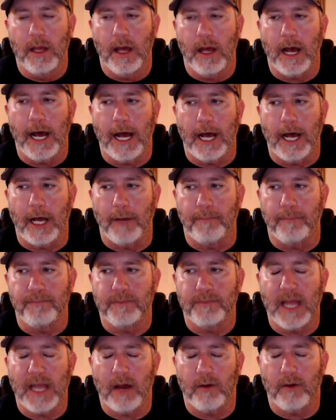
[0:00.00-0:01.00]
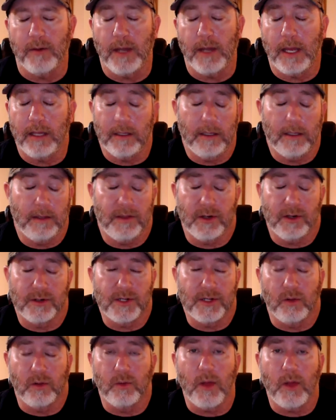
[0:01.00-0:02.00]
Now, there's
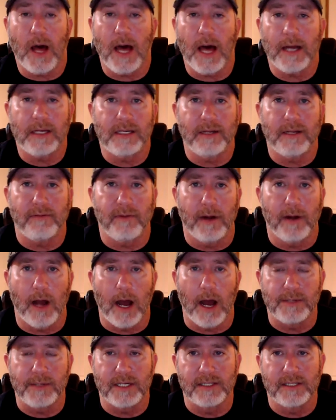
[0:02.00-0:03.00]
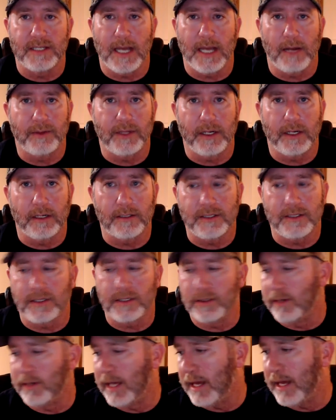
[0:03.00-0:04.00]
a lot of different options out there
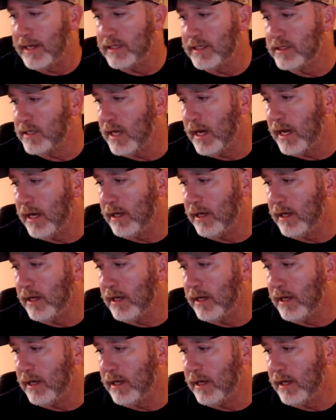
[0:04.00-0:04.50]
too, guys.